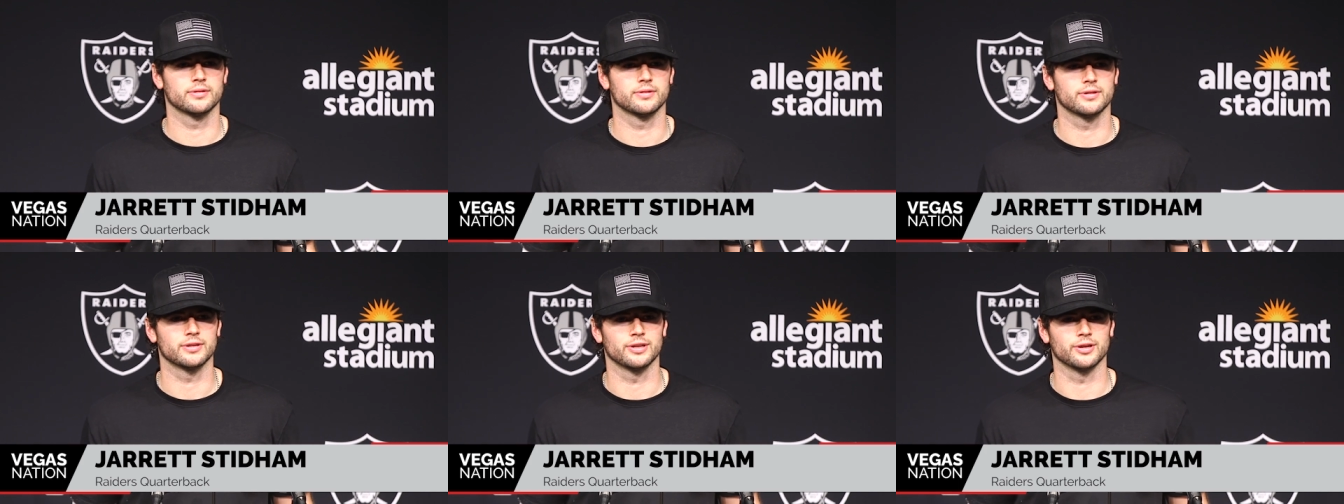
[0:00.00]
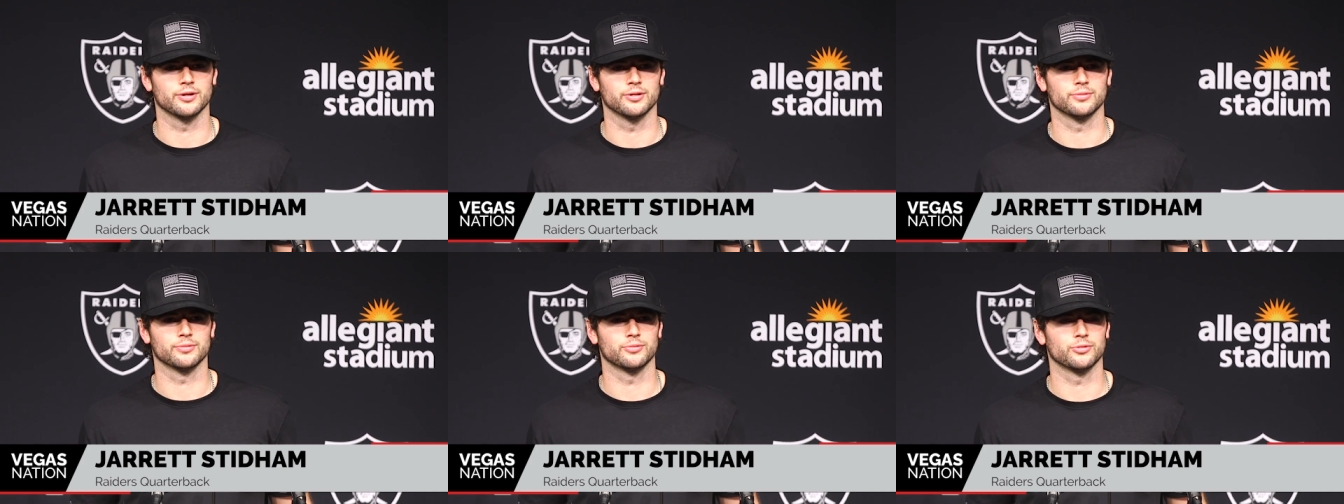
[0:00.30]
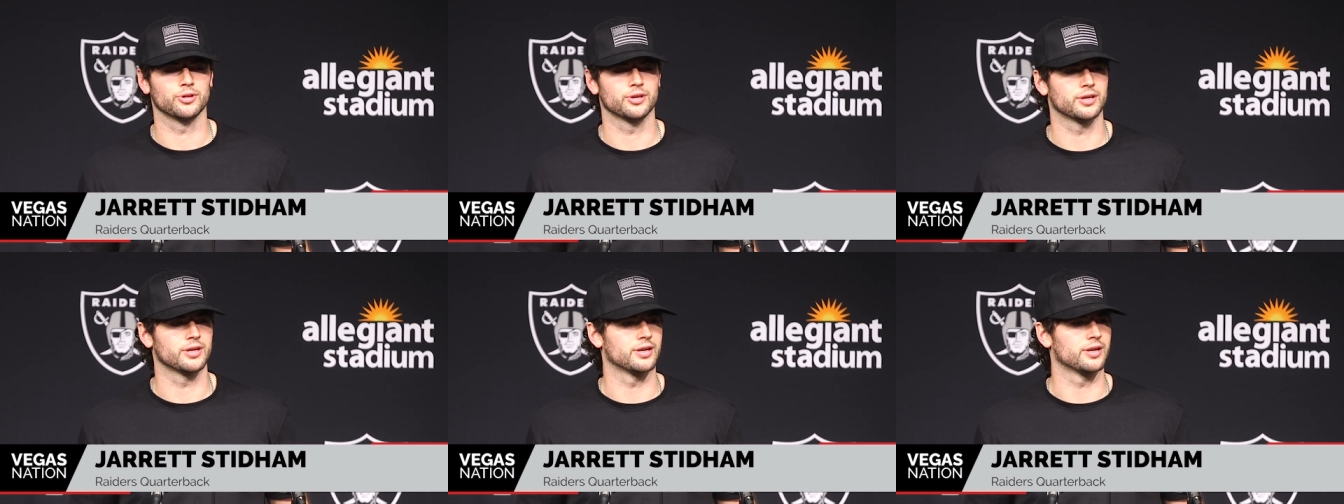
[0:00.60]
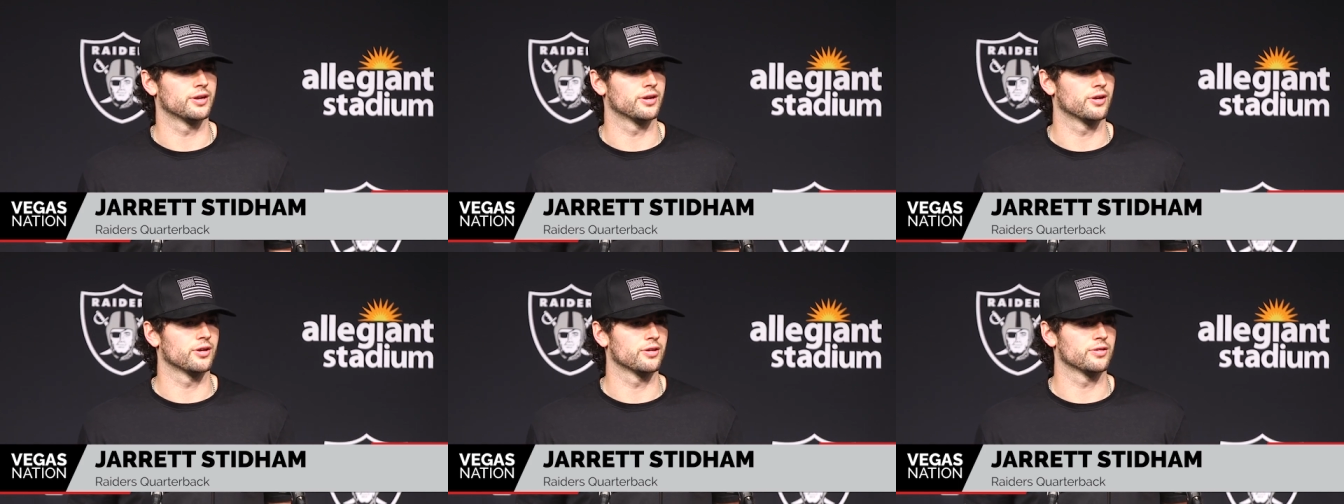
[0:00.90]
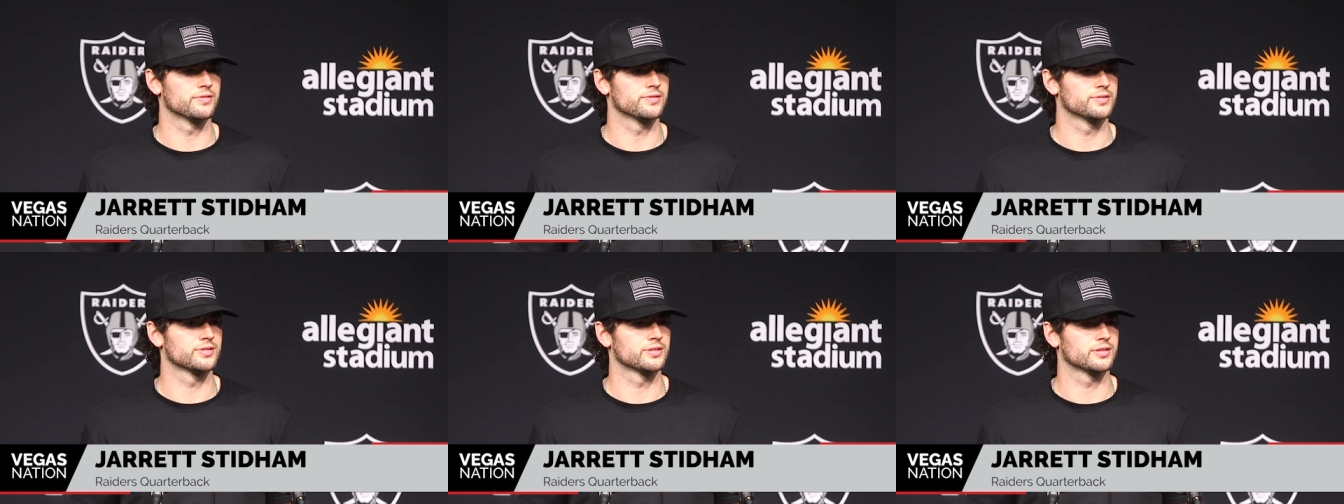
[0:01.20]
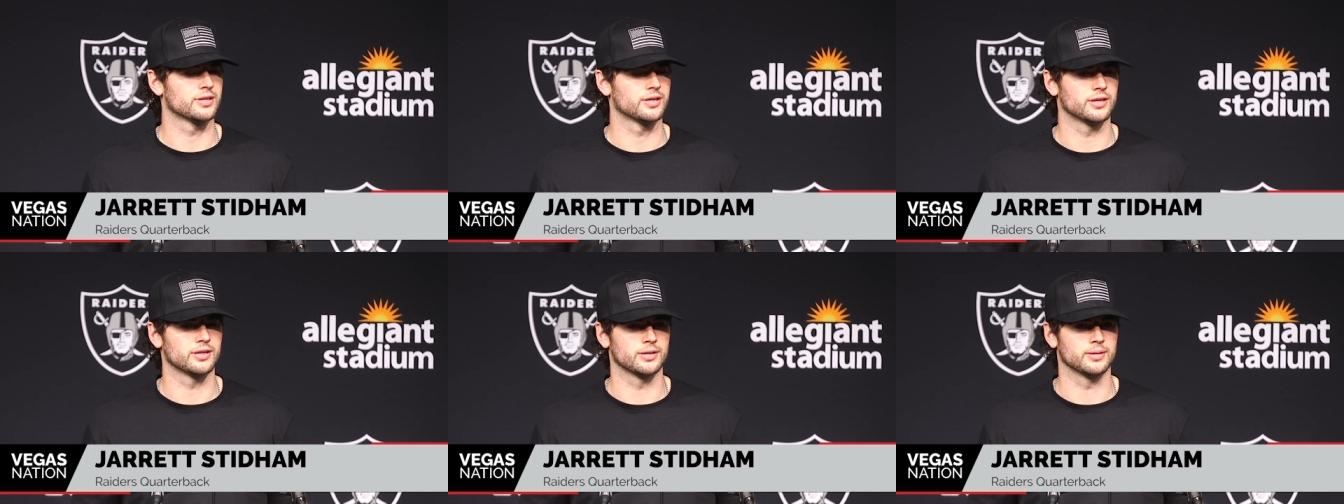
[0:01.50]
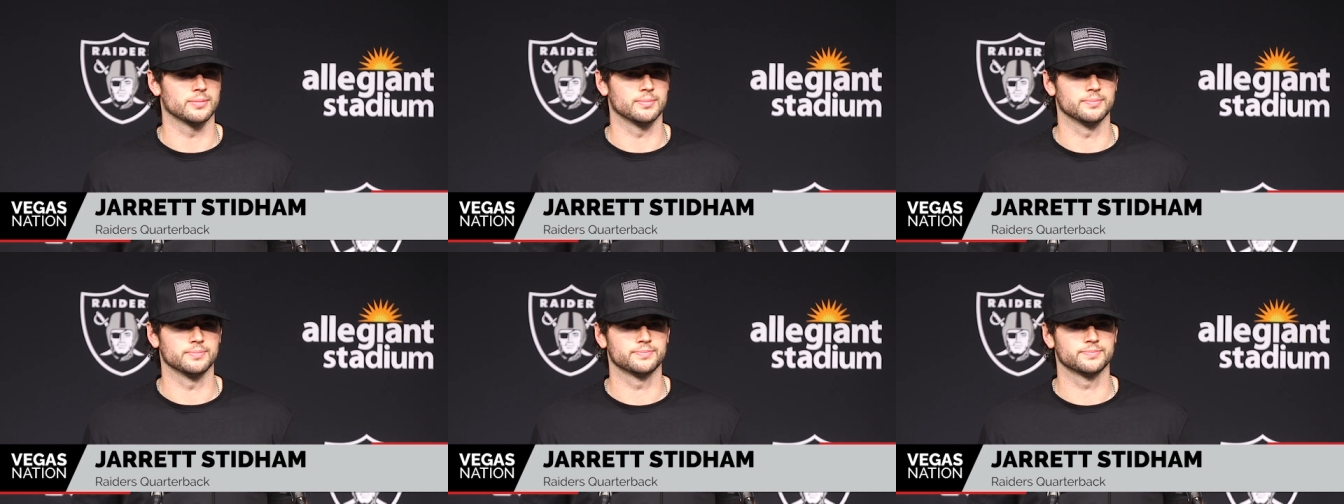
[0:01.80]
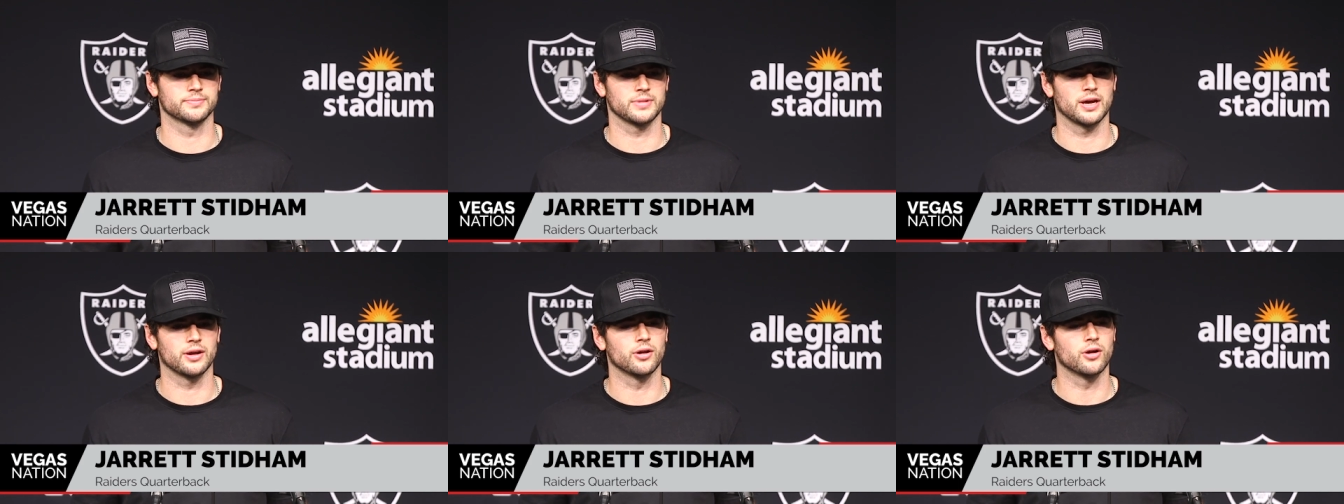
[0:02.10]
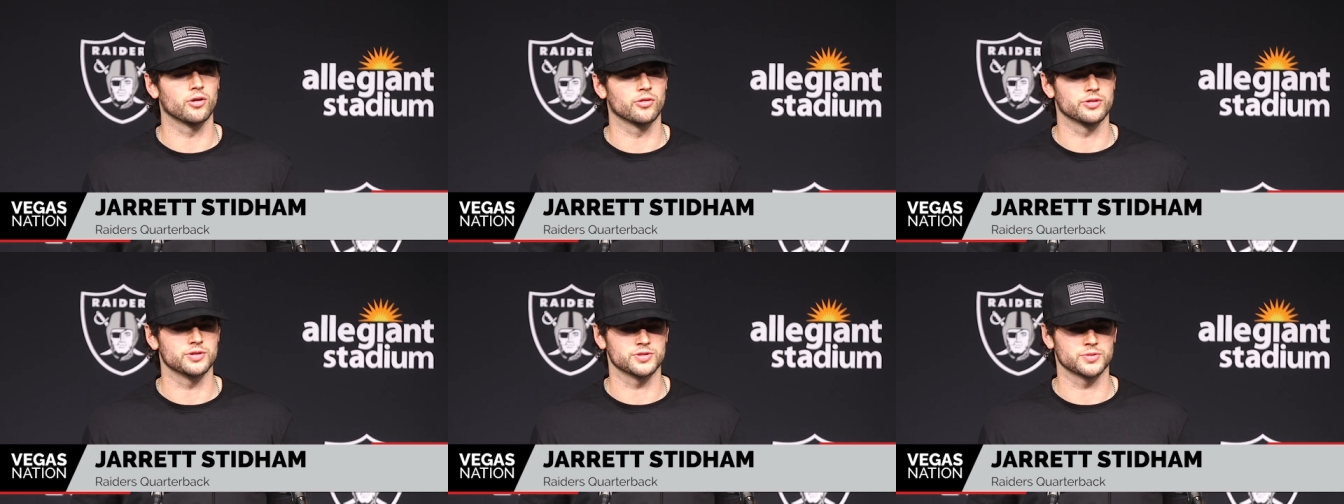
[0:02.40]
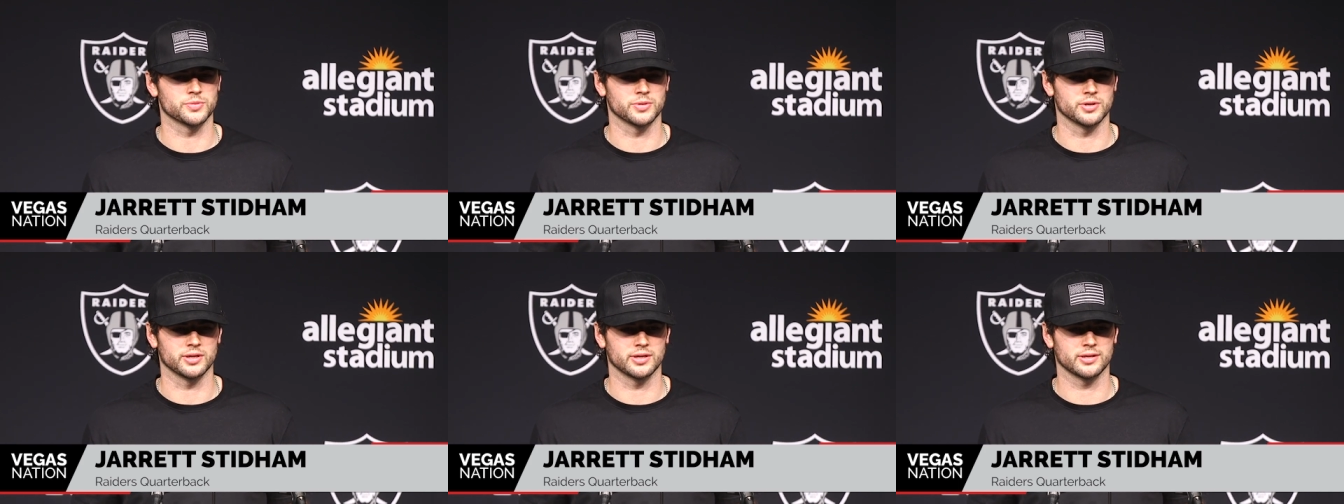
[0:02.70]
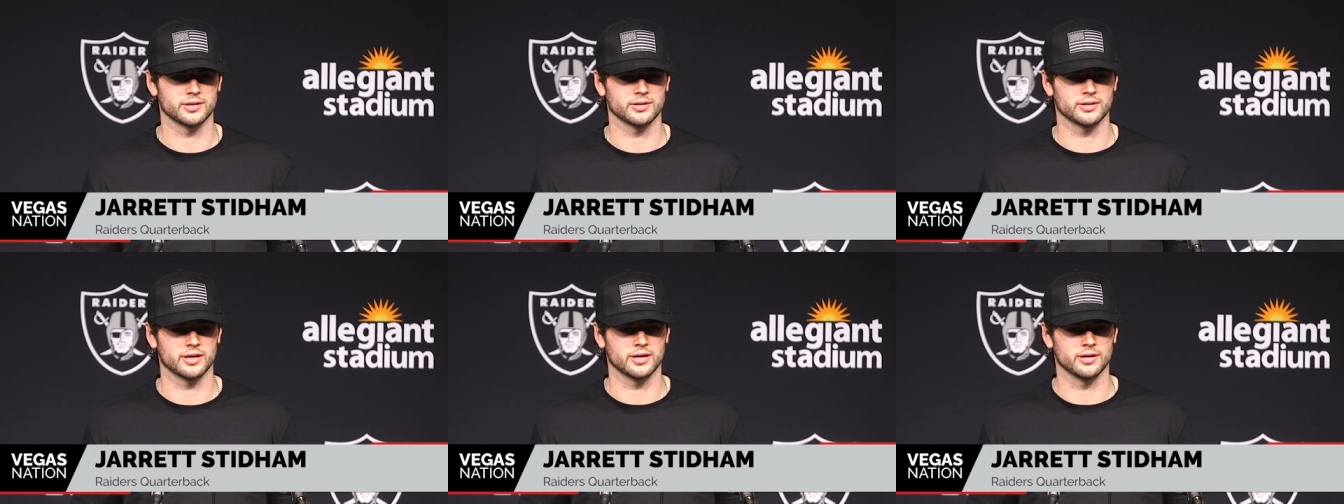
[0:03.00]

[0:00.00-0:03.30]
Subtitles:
you know, really any nerves at all this week.